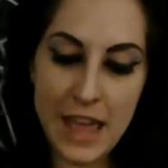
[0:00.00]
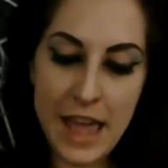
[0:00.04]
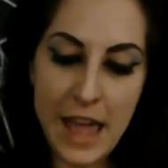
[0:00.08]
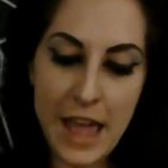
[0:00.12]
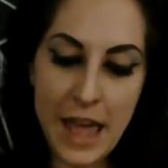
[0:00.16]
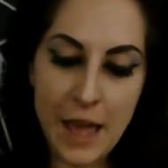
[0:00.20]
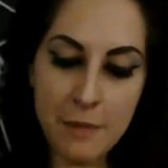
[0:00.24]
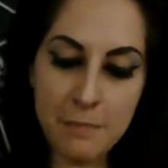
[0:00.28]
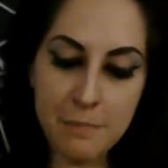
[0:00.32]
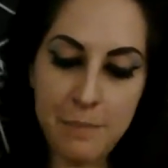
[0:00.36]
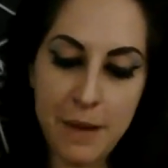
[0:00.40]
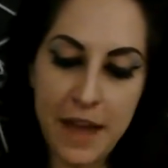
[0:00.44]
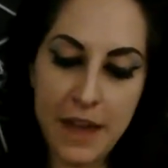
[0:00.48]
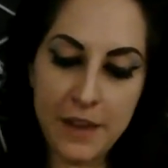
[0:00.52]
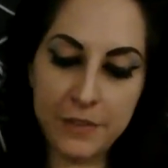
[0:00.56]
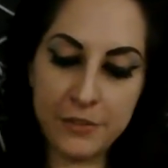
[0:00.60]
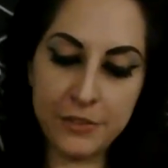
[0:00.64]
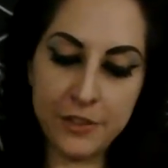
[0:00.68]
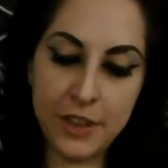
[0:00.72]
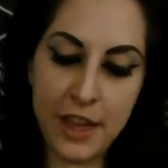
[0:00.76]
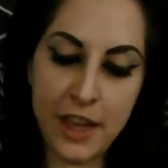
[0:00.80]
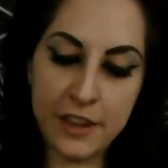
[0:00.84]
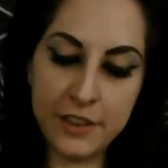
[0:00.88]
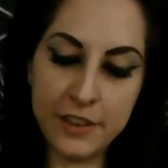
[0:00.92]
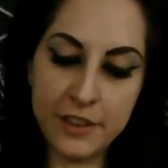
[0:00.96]
Empaths,
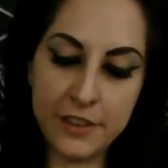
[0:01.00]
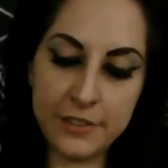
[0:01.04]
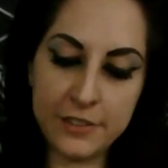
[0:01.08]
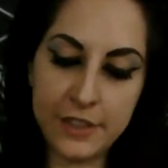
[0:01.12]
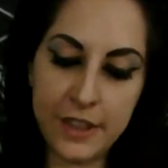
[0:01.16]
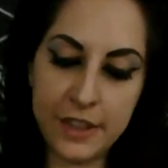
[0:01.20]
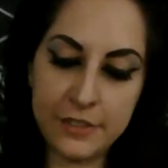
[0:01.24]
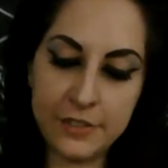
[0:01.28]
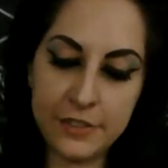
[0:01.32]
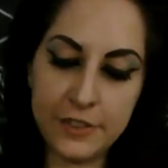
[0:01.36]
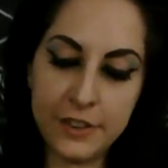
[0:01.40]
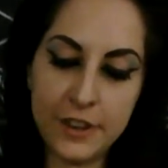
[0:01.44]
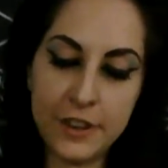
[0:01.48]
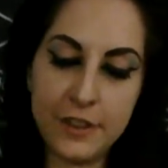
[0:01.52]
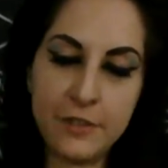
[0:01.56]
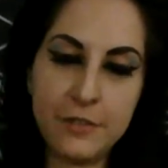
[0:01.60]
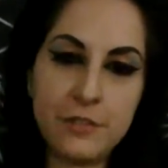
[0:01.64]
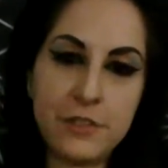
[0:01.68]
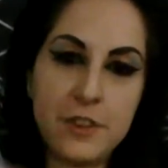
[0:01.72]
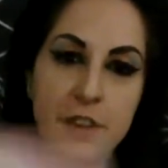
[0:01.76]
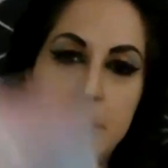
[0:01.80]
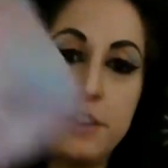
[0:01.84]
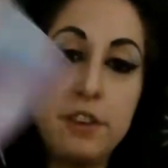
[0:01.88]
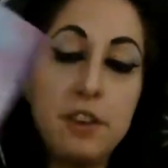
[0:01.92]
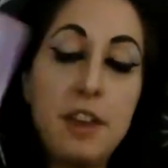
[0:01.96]
highly sensitives,
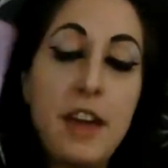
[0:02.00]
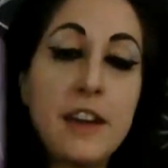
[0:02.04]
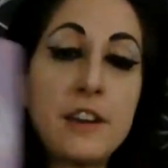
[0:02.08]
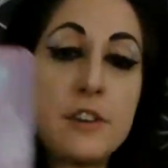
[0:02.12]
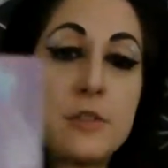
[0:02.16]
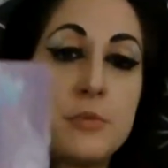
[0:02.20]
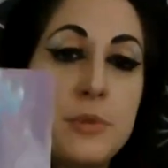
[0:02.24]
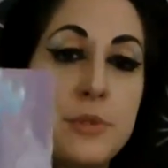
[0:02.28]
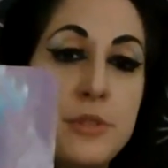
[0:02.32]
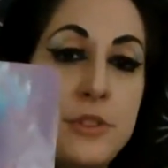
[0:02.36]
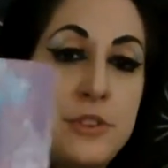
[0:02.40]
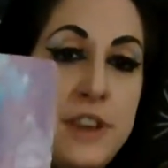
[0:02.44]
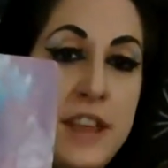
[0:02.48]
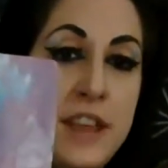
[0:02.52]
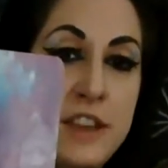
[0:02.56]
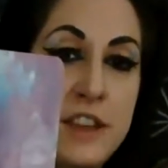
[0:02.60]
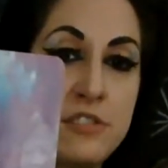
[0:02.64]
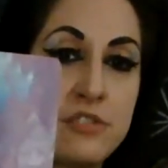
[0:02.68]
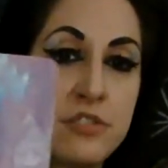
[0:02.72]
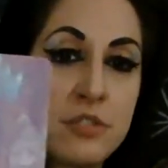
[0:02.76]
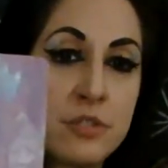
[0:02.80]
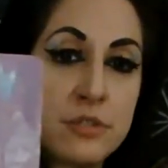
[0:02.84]
connect with nature.